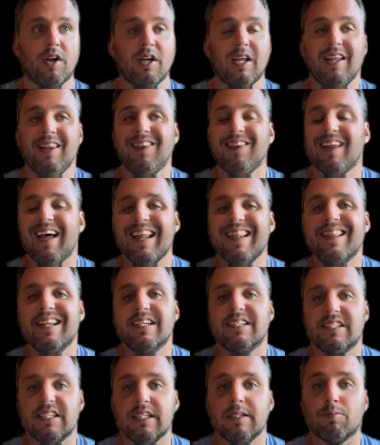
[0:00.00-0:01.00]
He led the
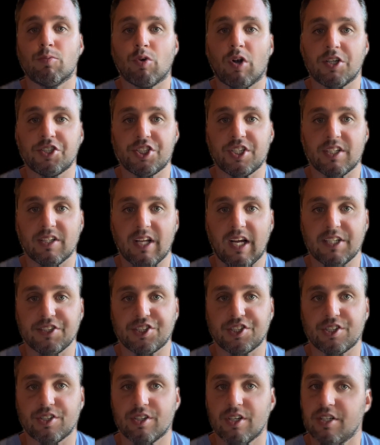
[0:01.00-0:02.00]
team rushing
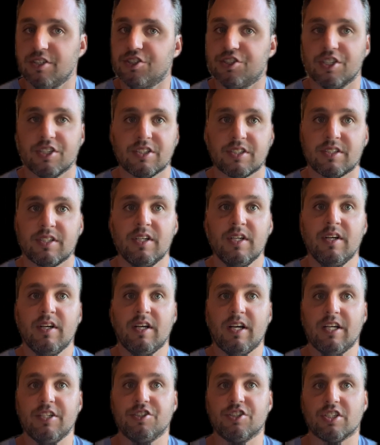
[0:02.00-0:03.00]
last year in just
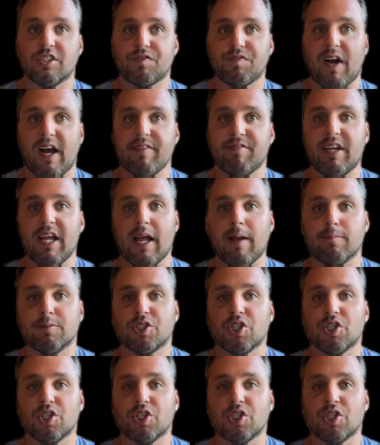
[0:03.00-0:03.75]
5 games.